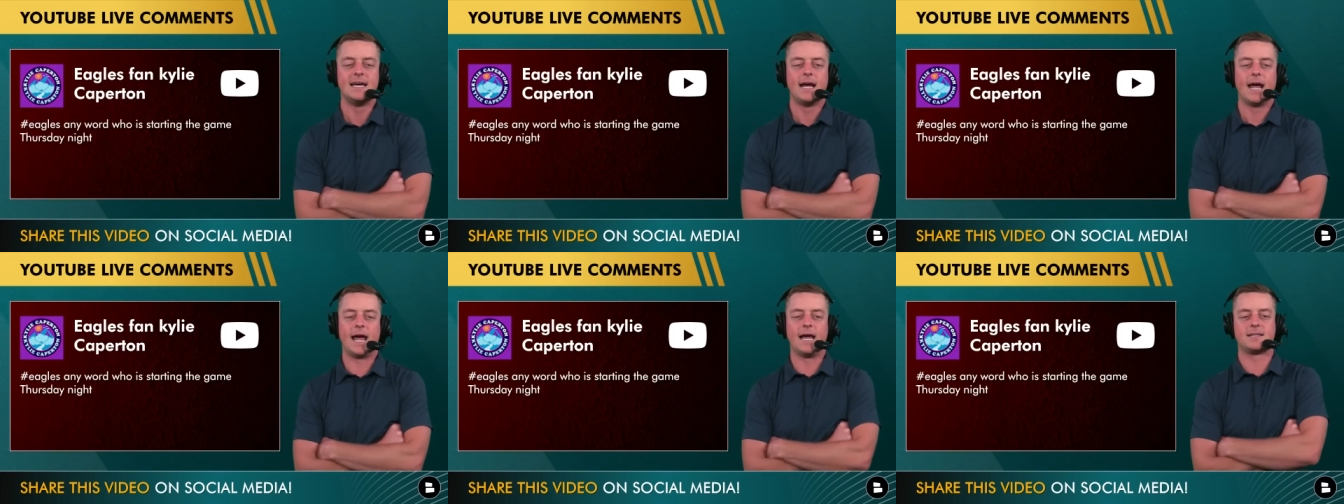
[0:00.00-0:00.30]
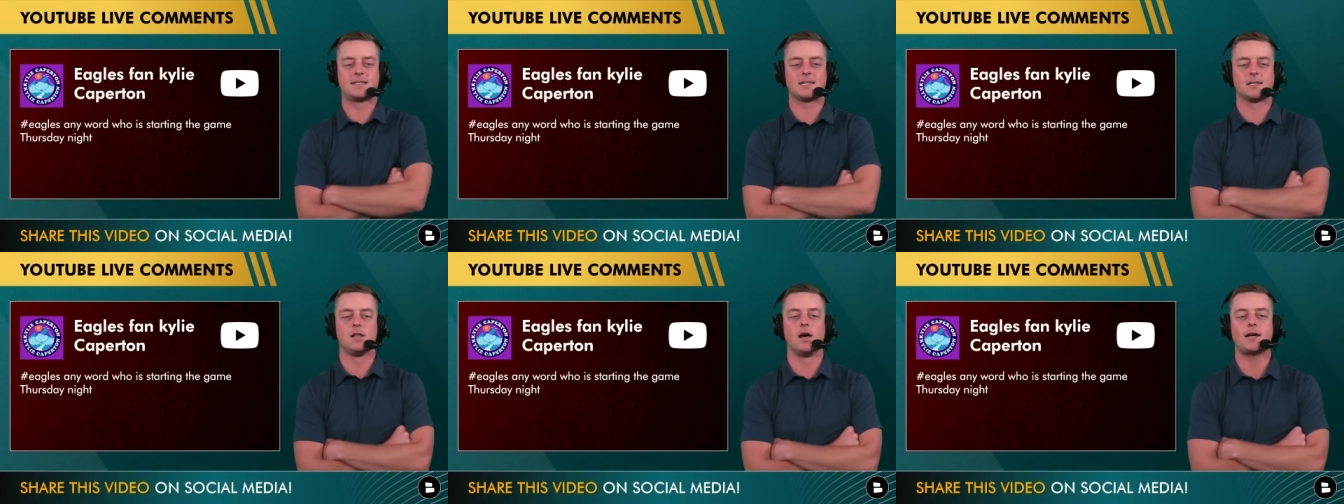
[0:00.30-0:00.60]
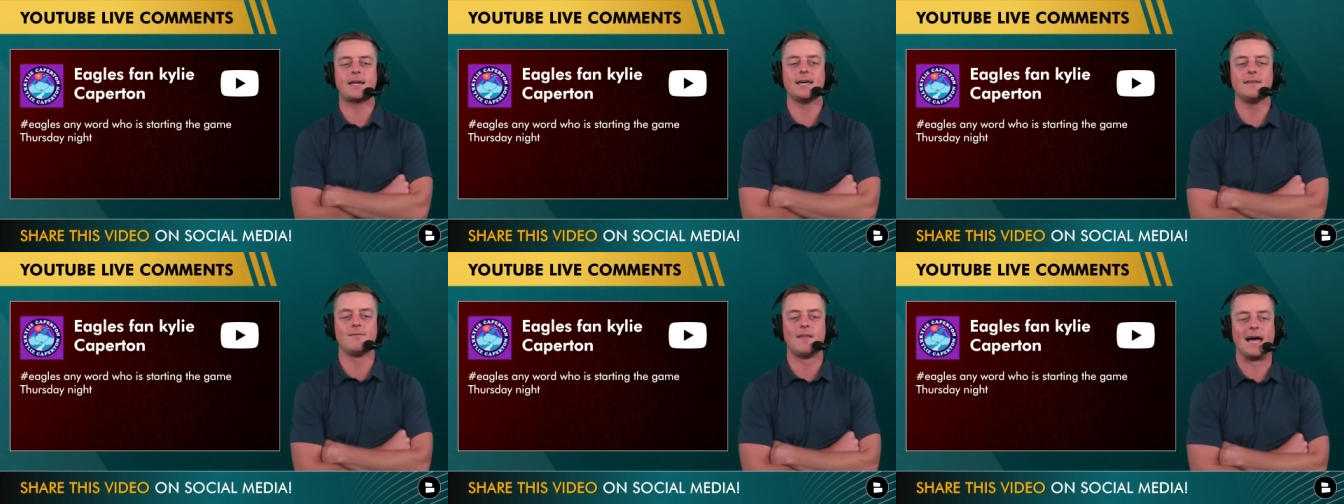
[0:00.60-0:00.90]
It's
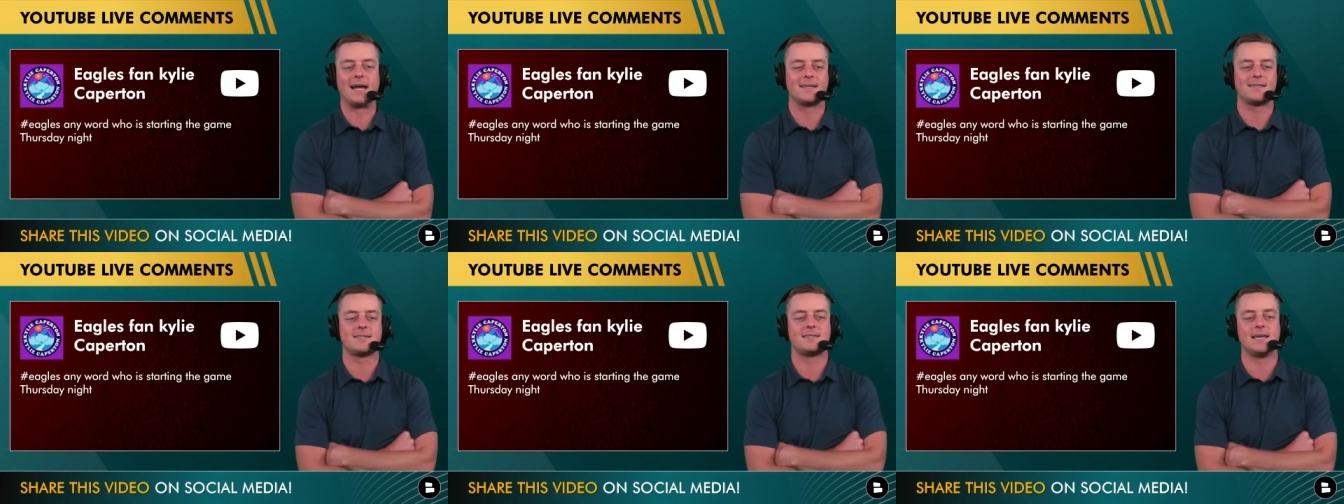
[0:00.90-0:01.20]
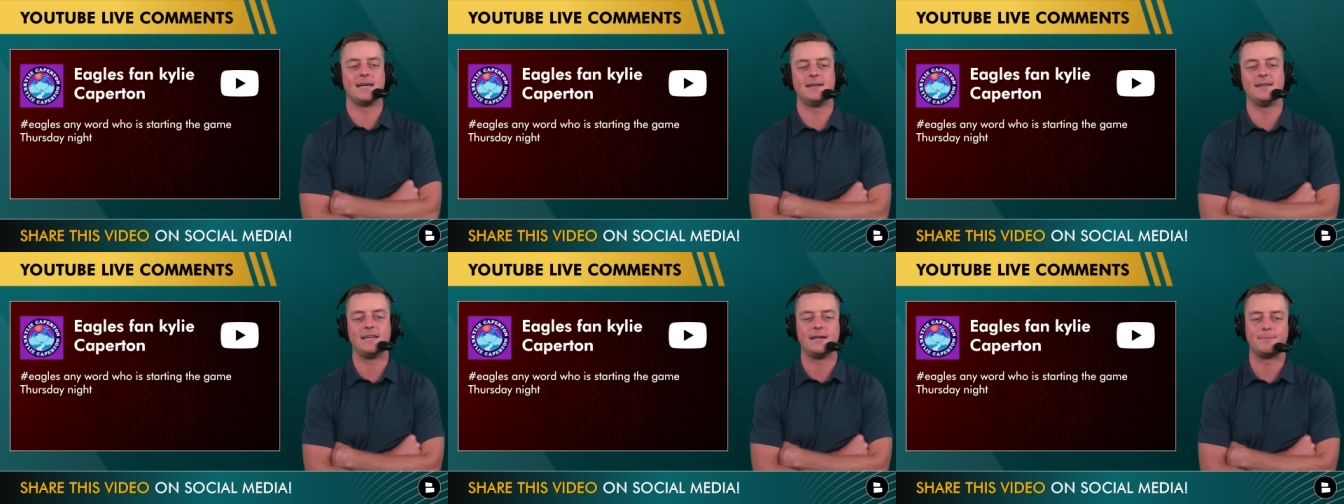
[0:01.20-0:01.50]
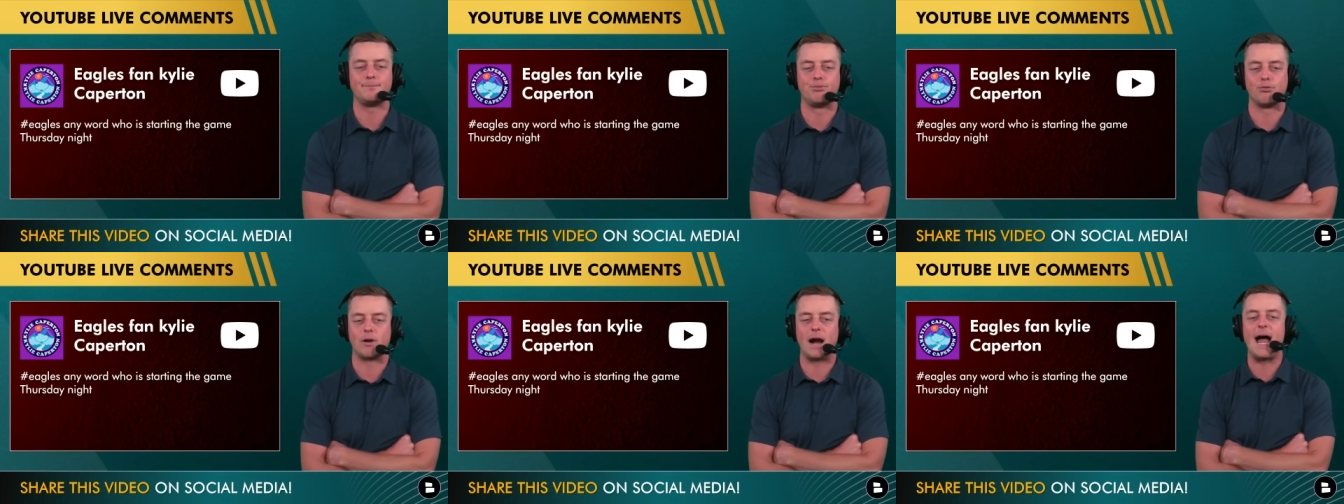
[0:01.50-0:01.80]
looking like Sydney
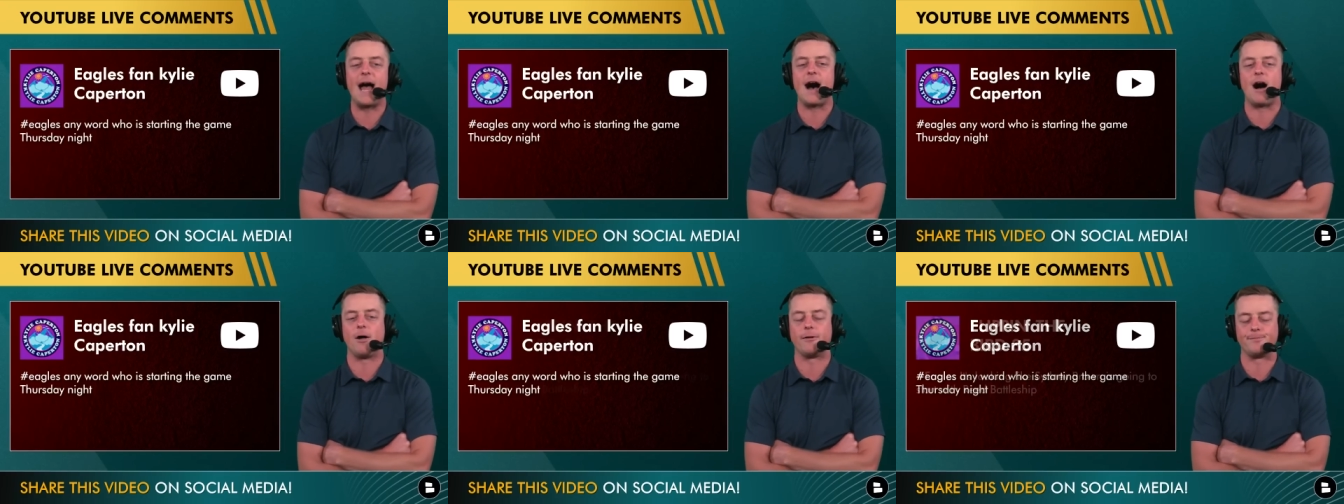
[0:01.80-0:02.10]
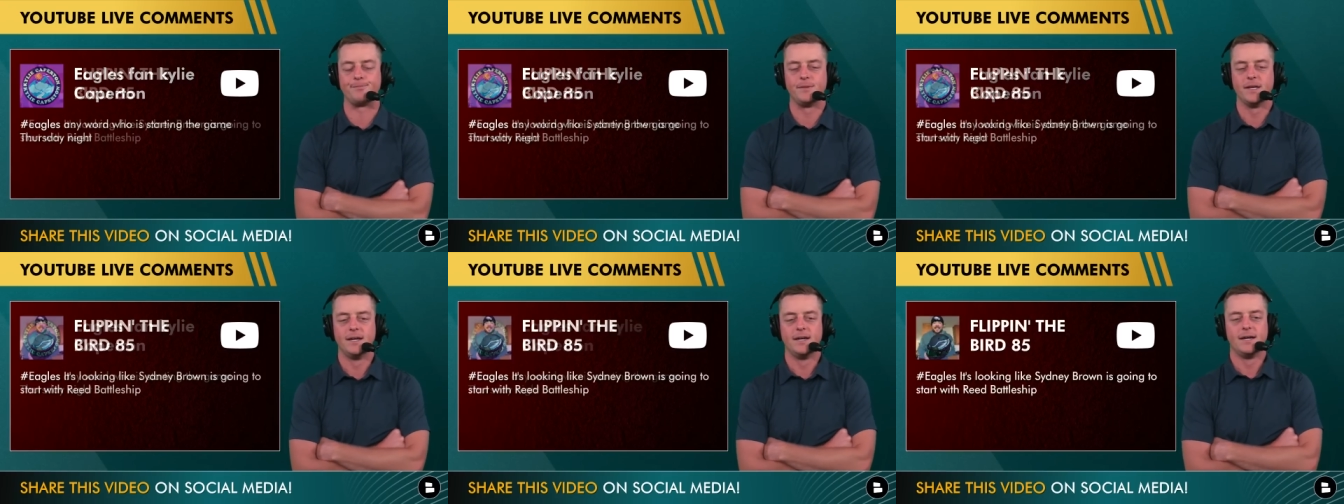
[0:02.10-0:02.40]
Brown